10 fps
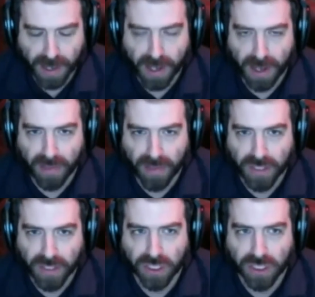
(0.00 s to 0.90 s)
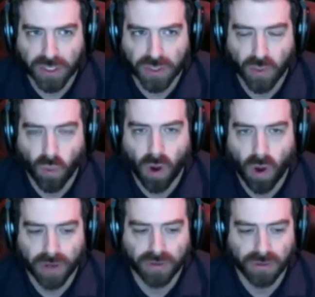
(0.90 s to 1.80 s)
they just
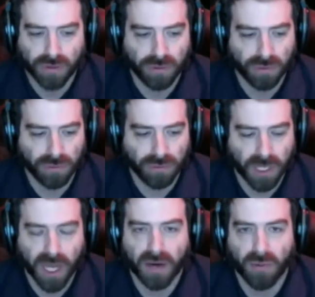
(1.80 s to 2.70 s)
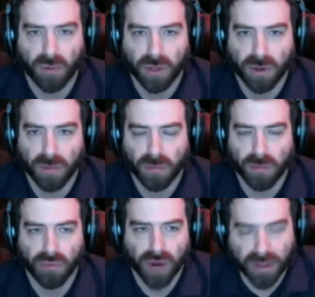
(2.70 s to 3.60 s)
wanted to kind of, you know,
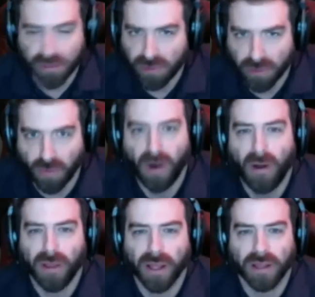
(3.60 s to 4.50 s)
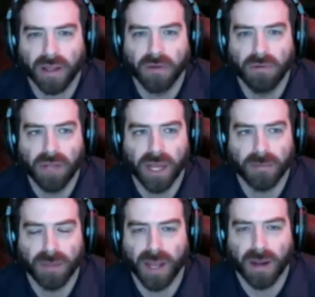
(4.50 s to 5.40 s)
break through the wall like the Kool-Aid
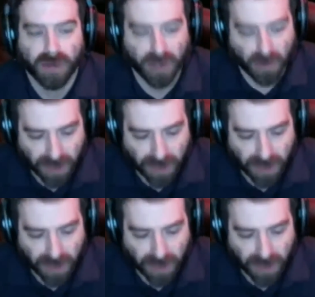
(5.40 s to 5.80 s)
man, you know, when they